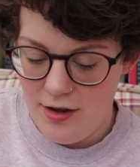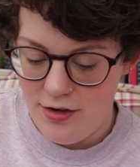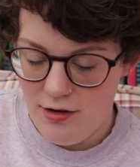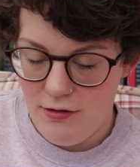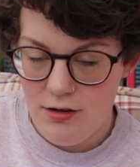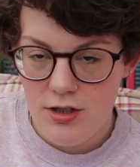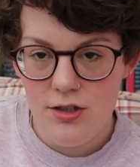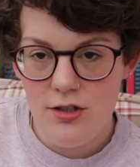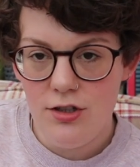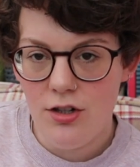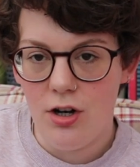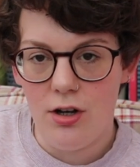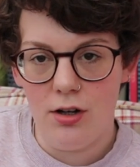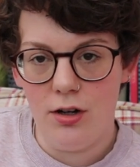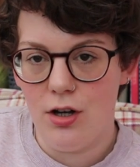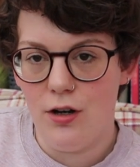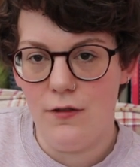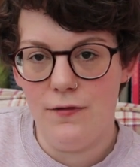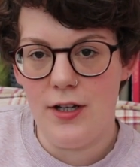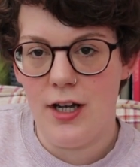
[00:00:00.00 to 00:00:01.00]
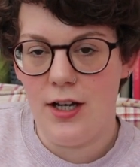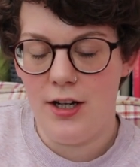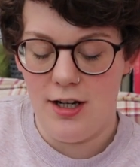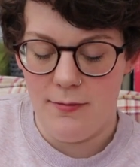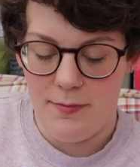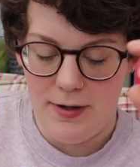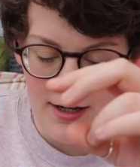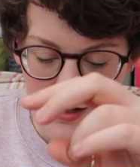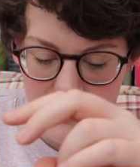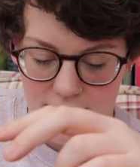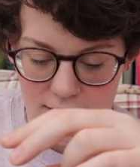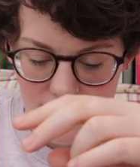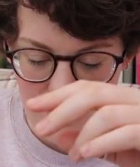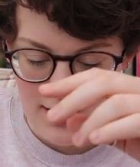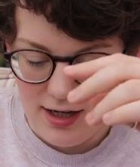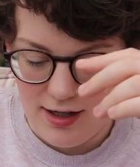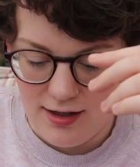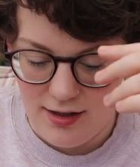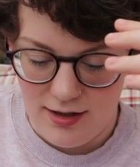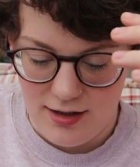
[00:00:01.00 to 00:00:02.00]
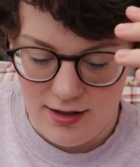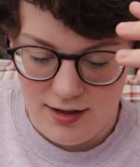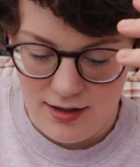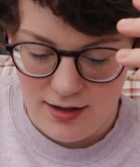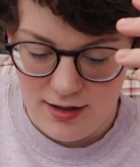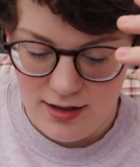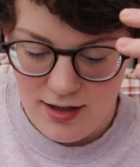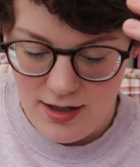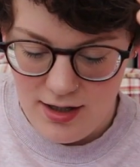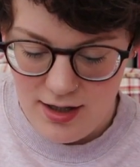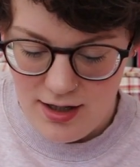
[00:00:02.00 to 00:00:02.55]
There is not a lot of Narnia patterns, and